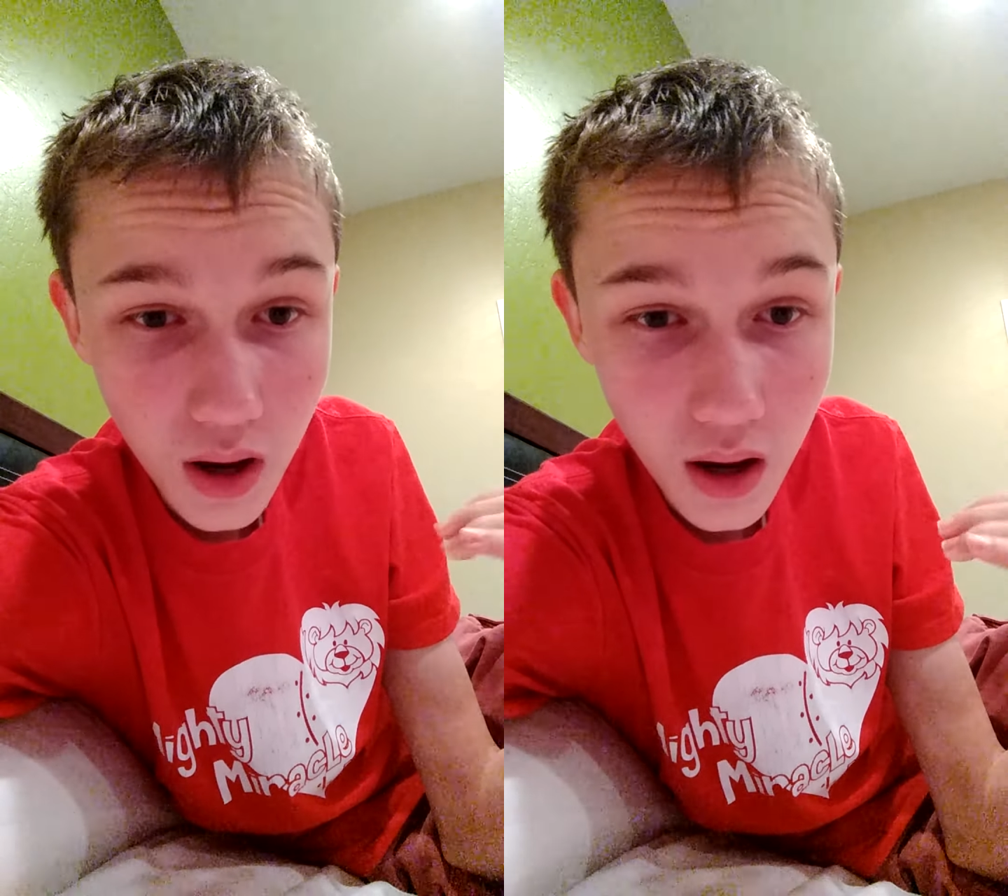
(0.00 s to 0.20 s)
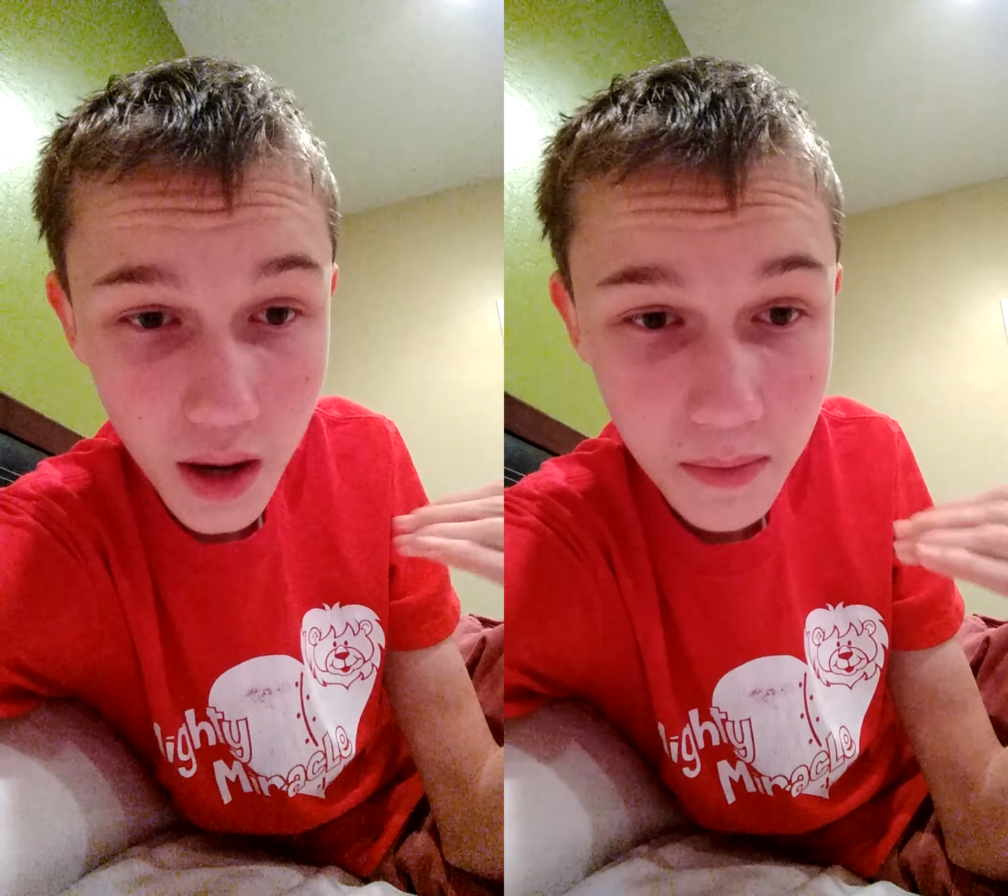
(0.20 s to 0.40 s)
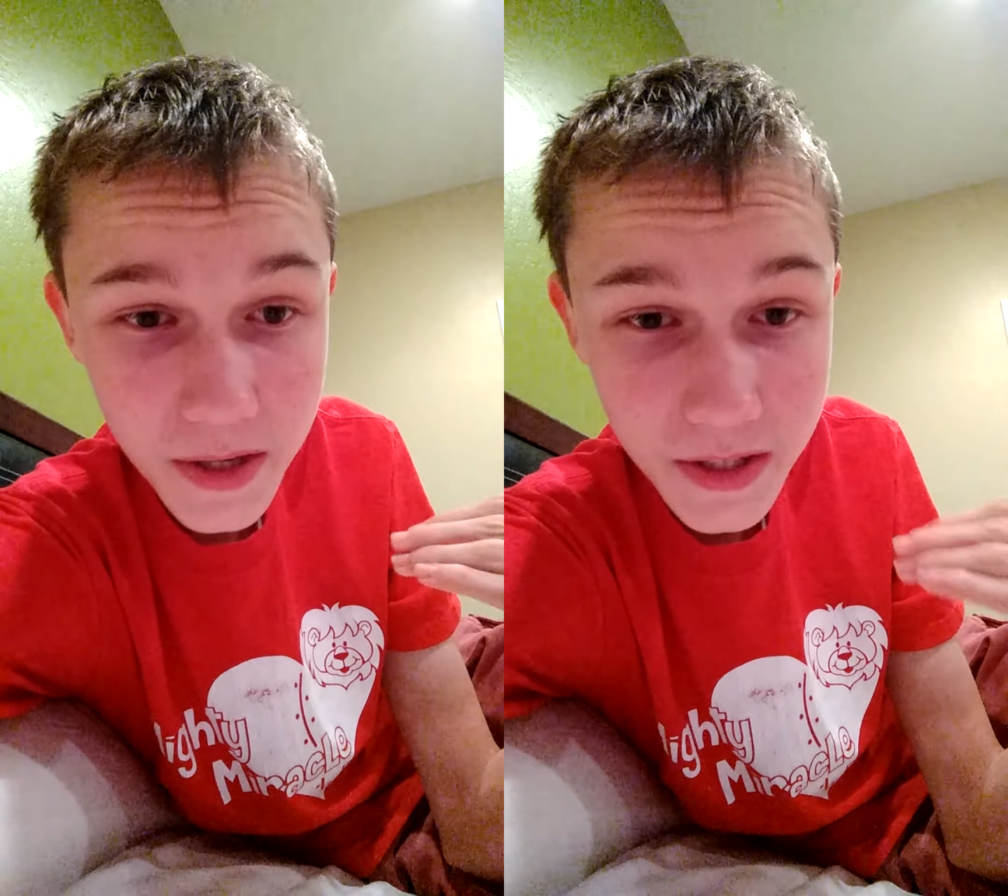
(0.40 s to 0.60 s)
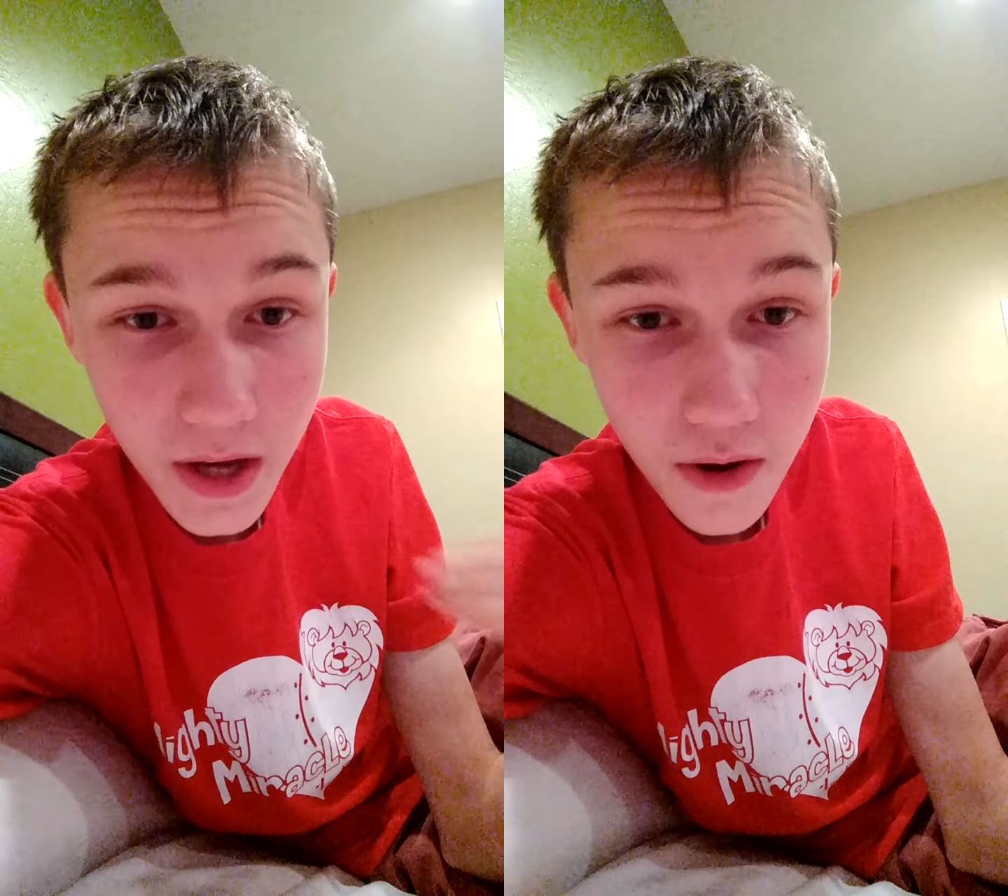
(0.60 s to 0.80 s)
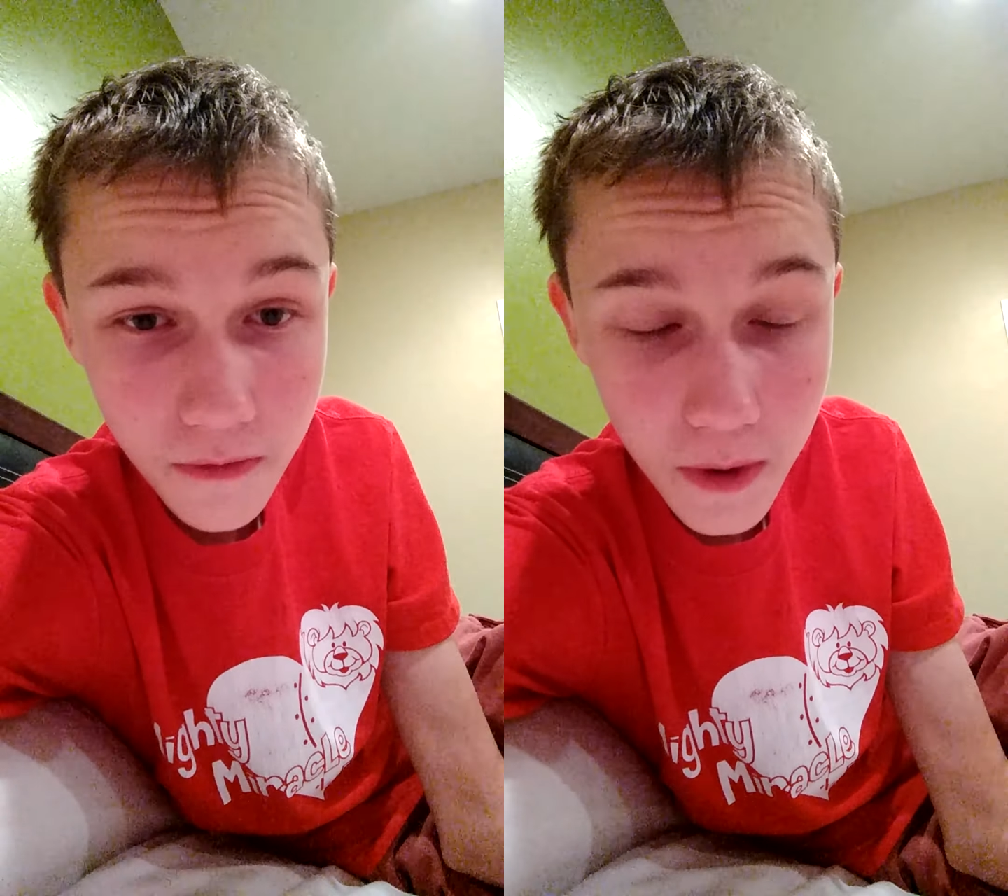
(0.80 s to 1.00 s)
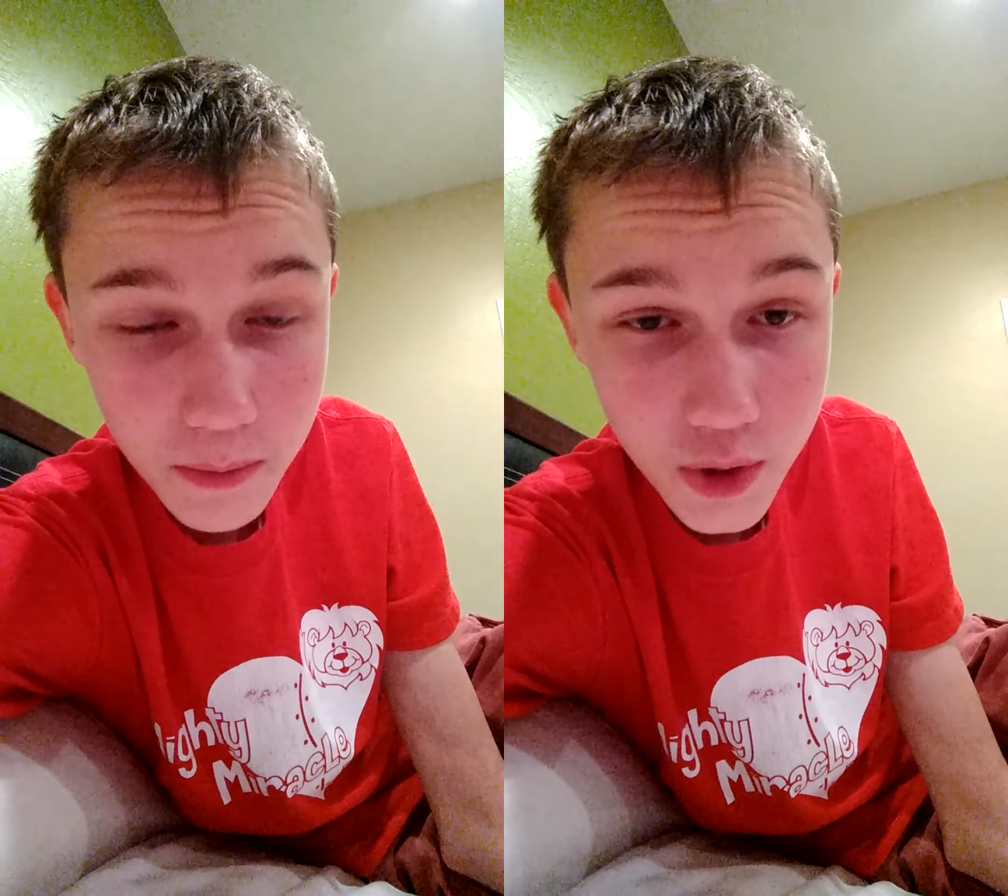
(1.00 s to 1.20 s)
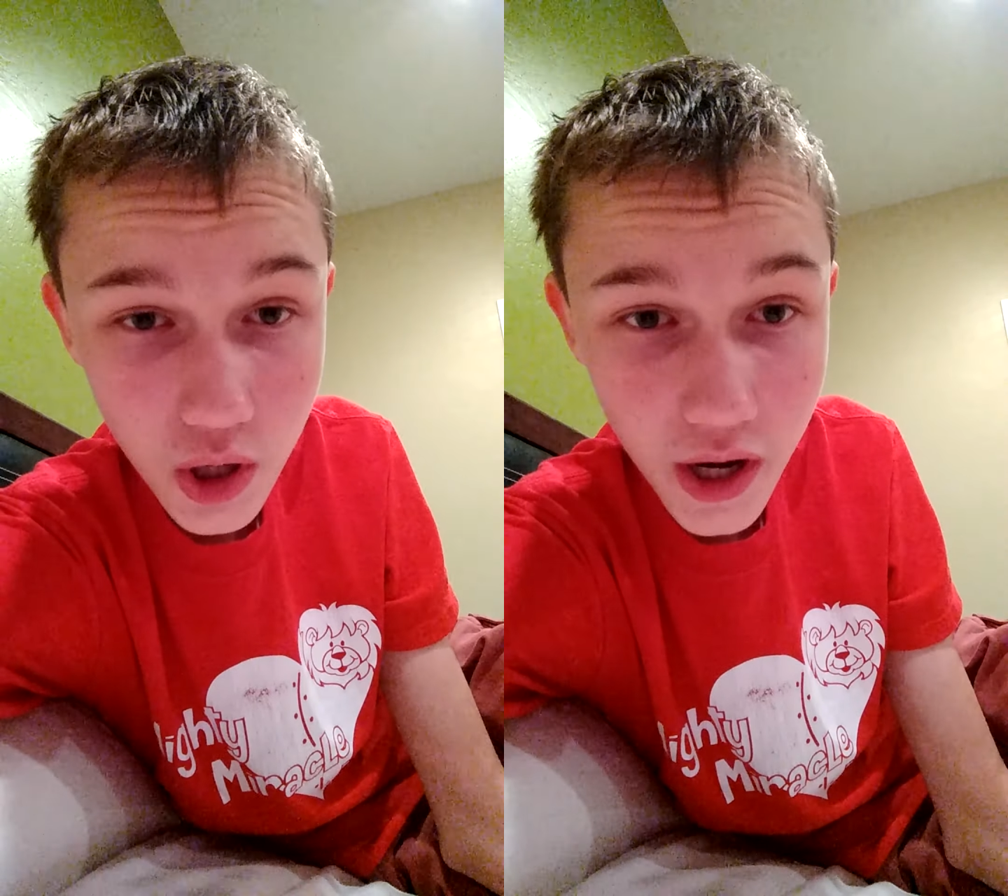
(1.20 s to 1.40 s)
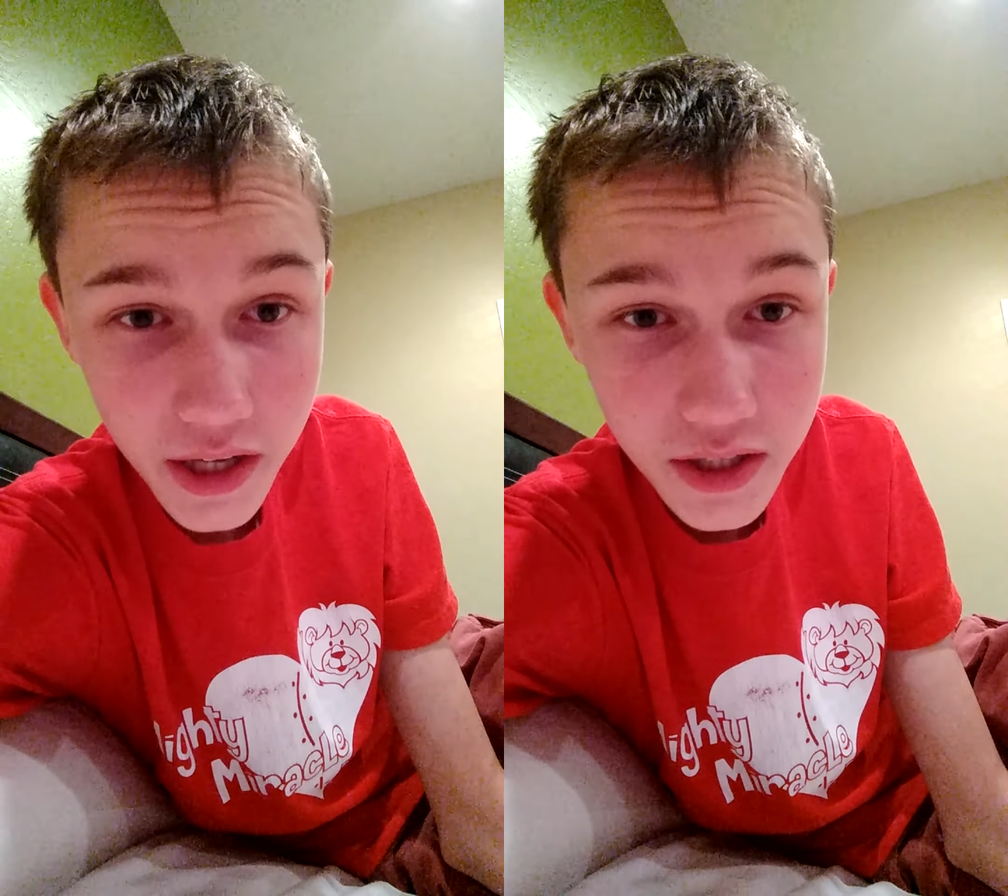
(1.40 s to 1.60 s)
I myself am
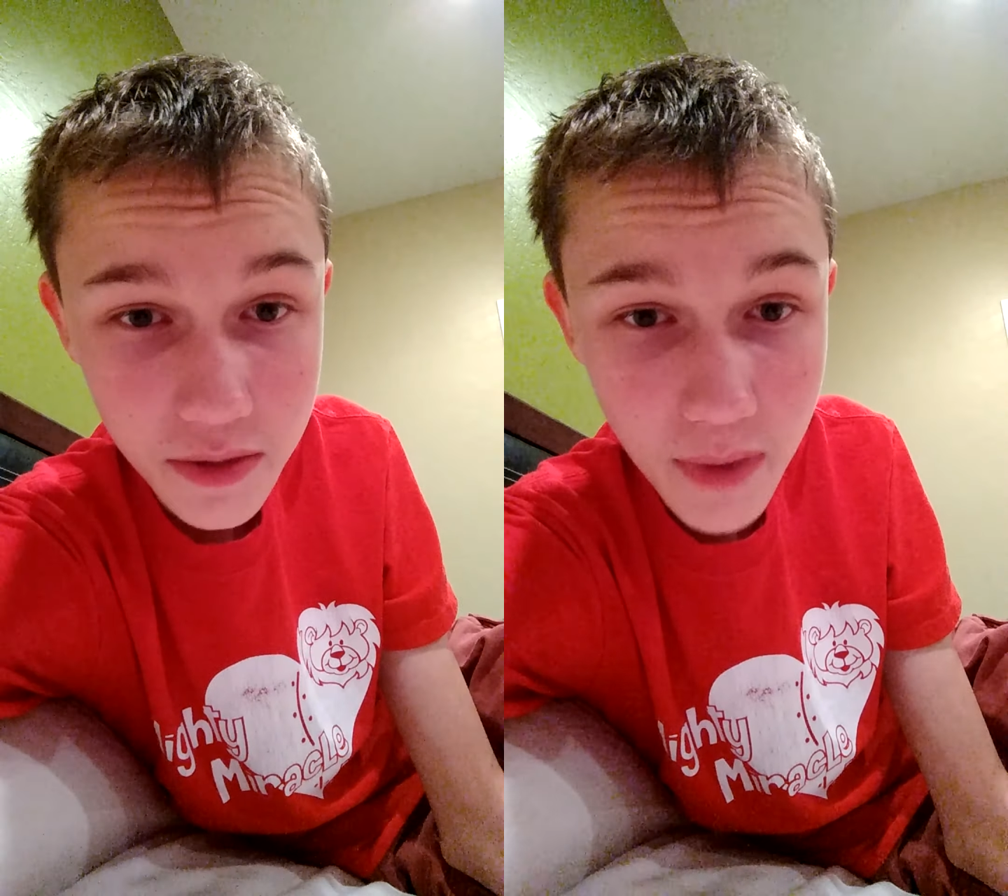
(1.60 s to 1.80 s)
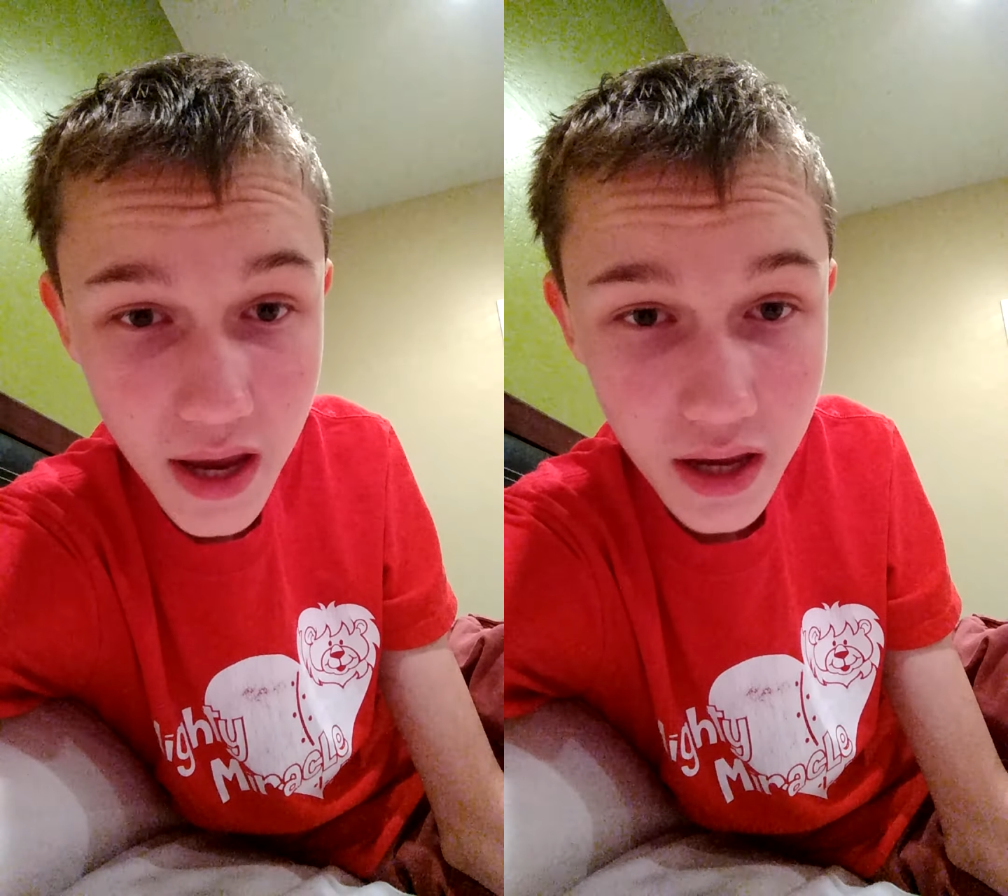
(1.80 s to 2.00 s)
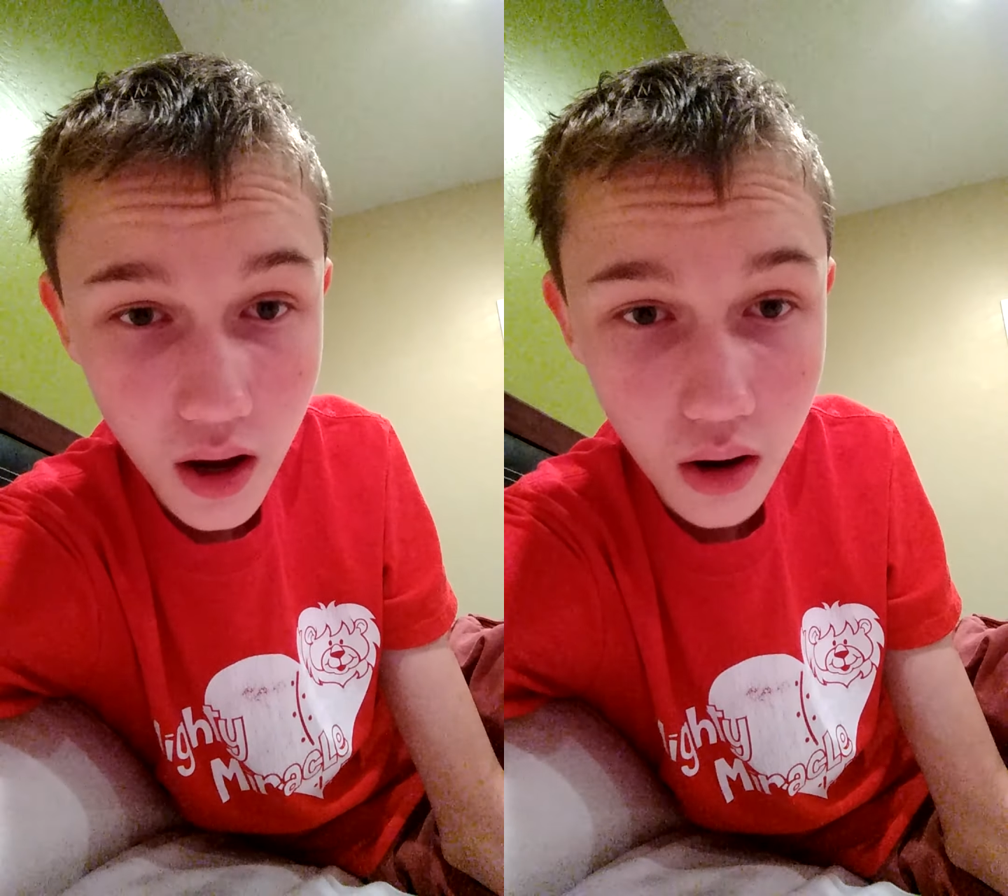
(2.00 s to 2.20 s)
trying to make